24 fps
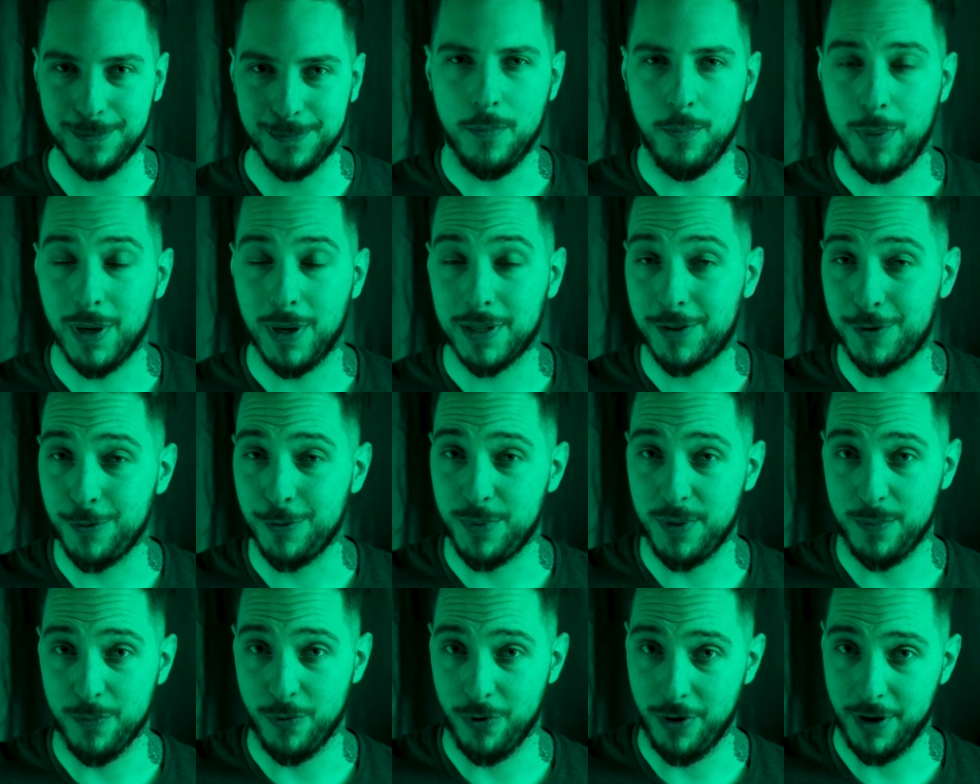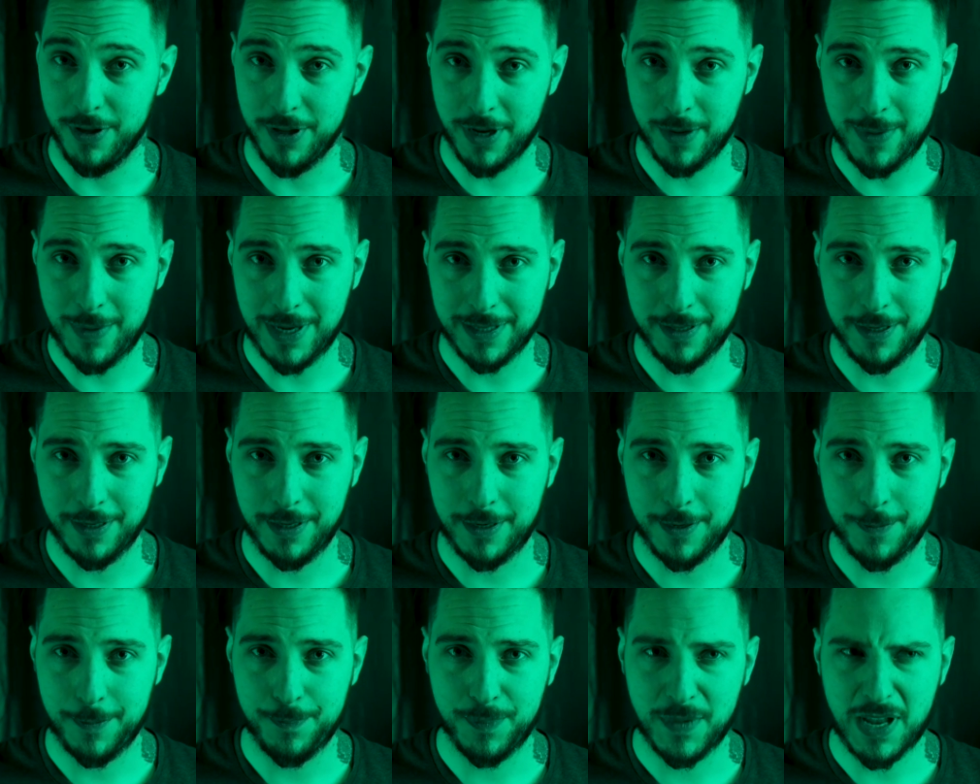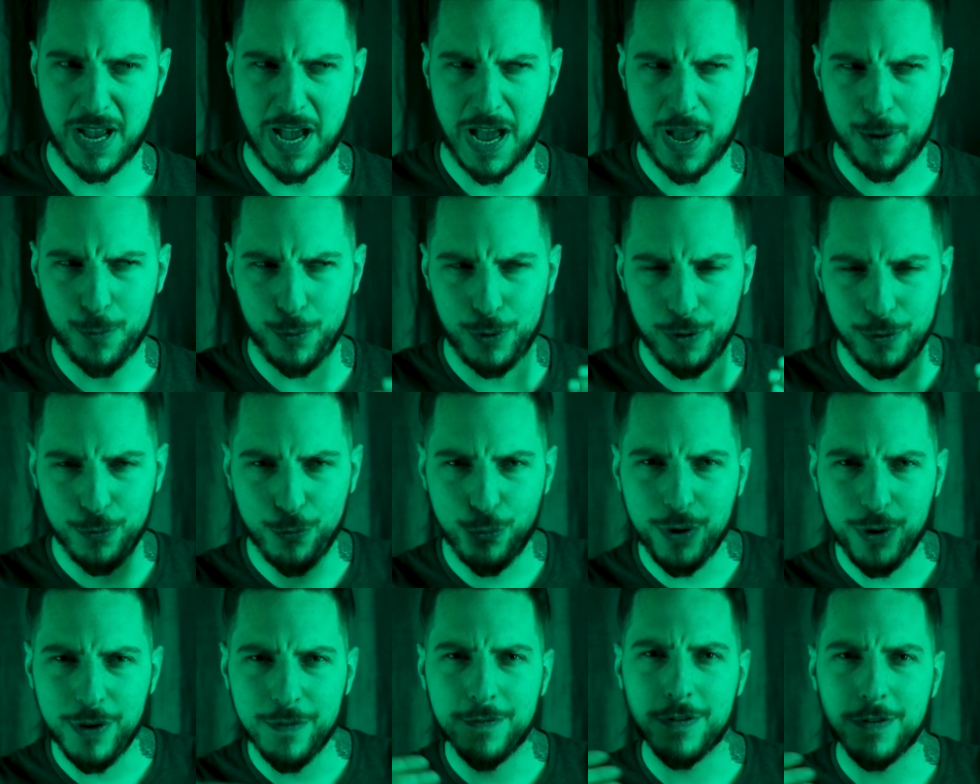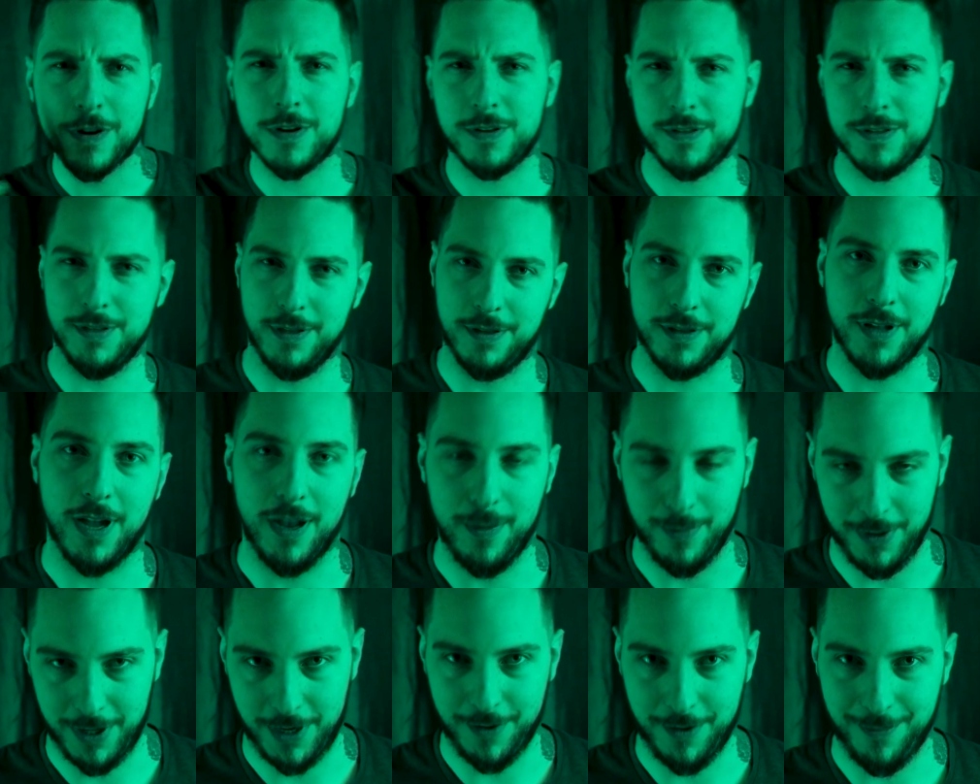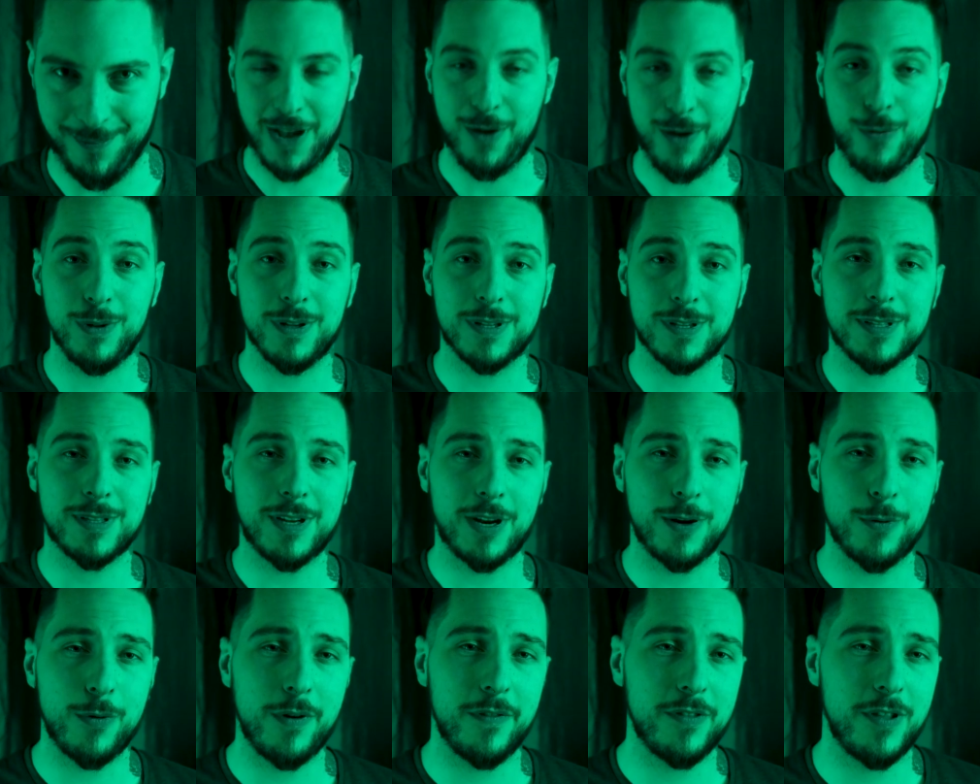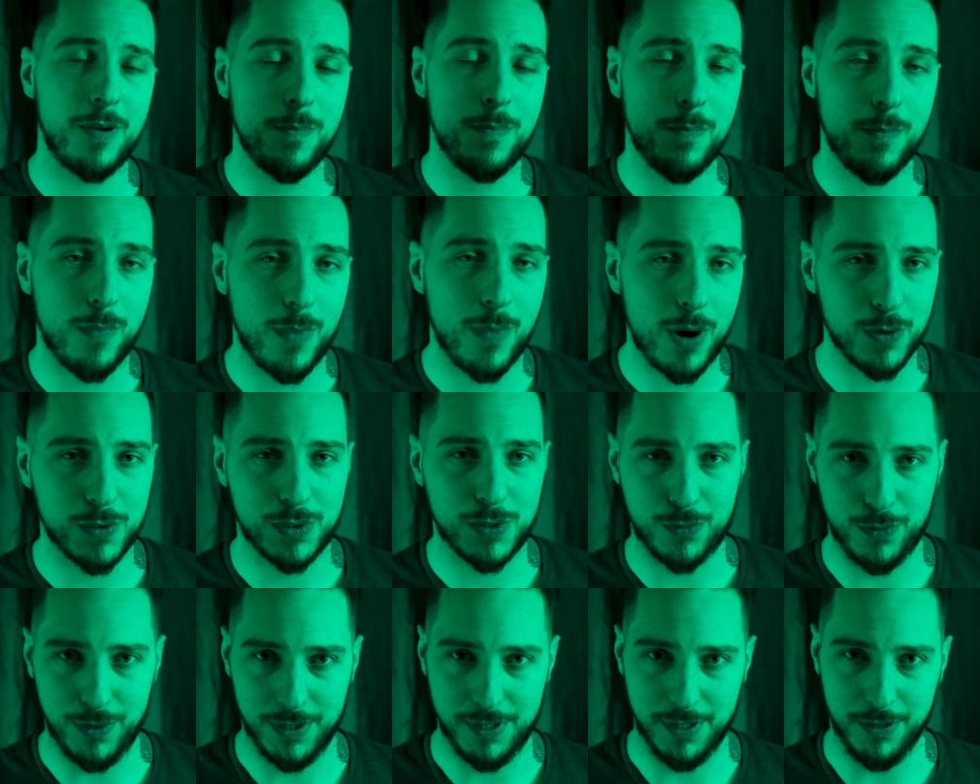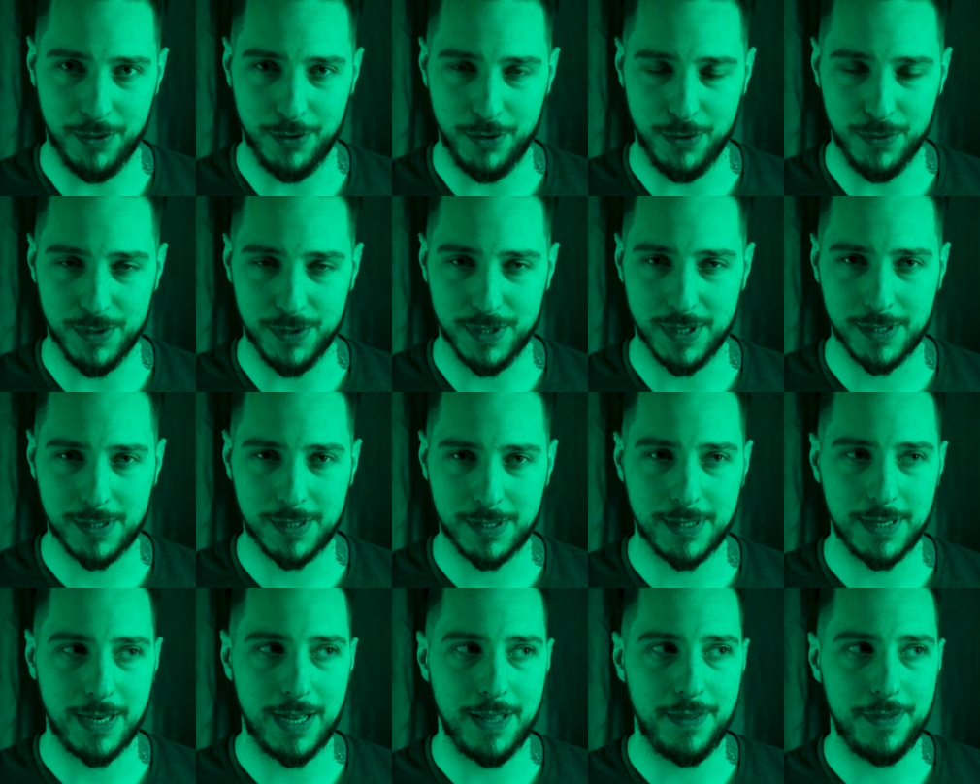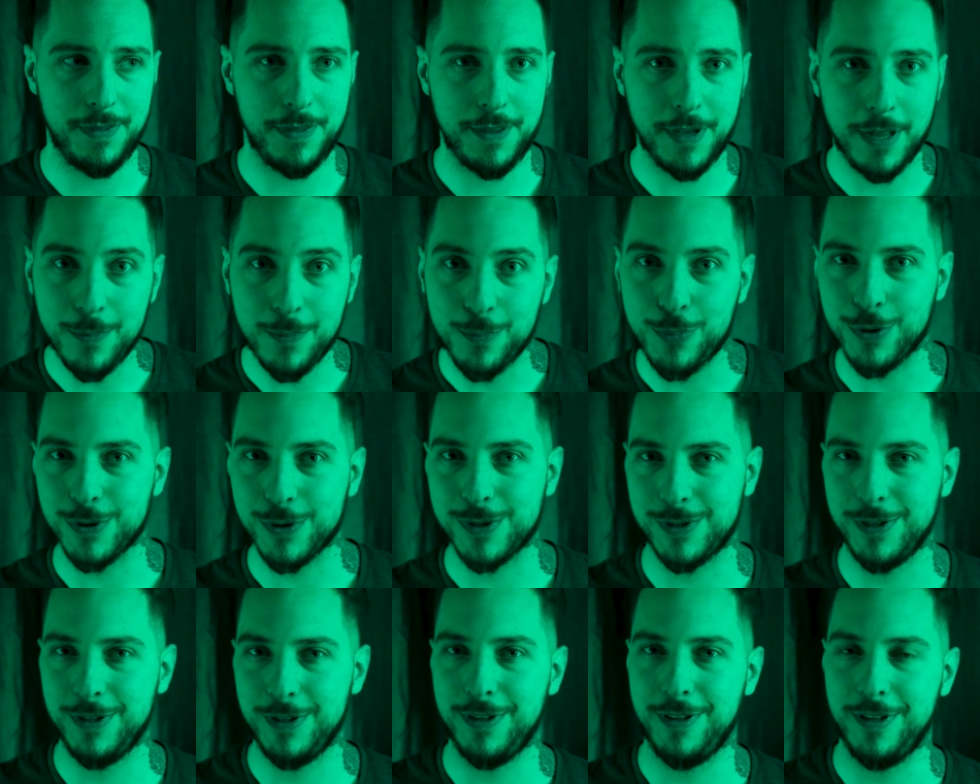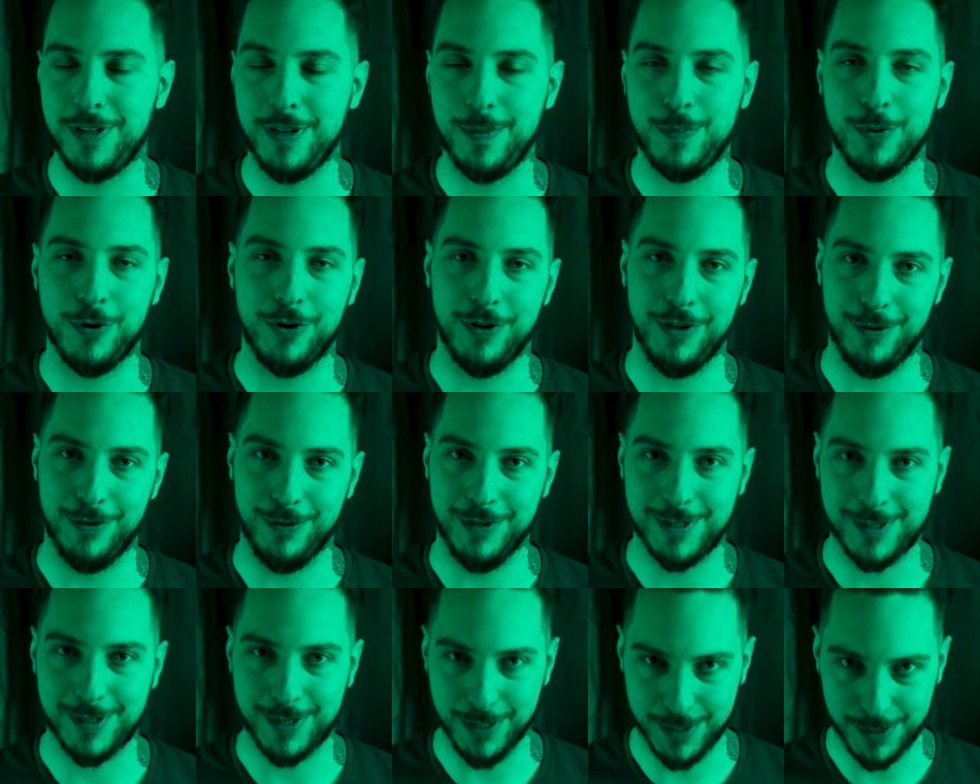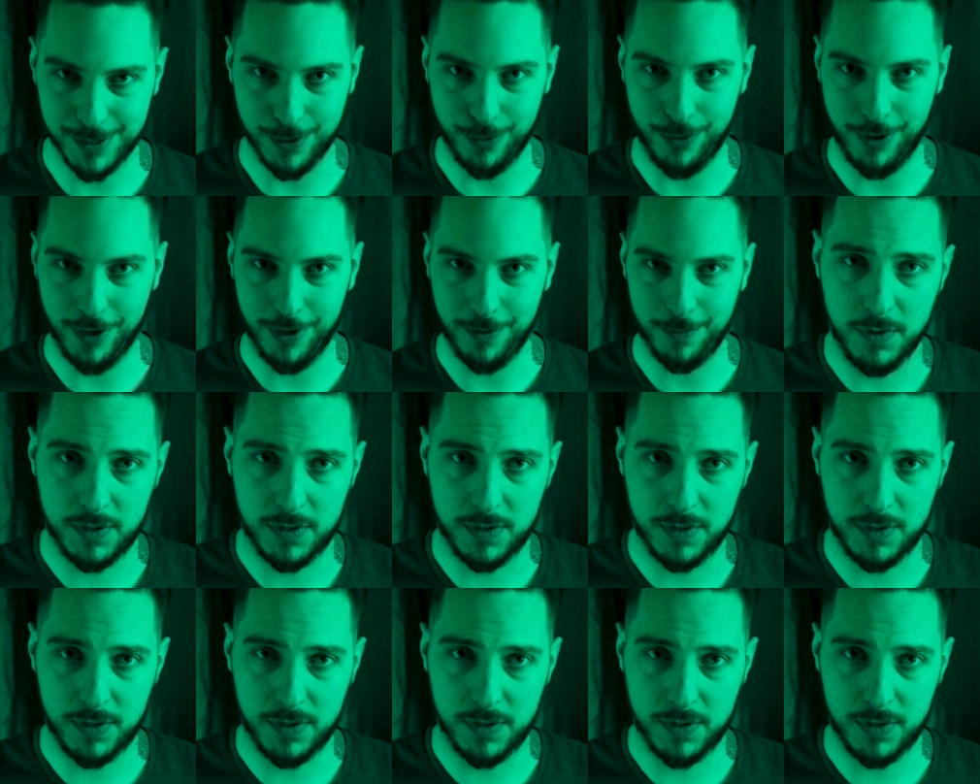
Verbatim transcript: But to be more enigmatic, I will reverse the timeline. I will start with the most recent uses and then proceed deeper into its history.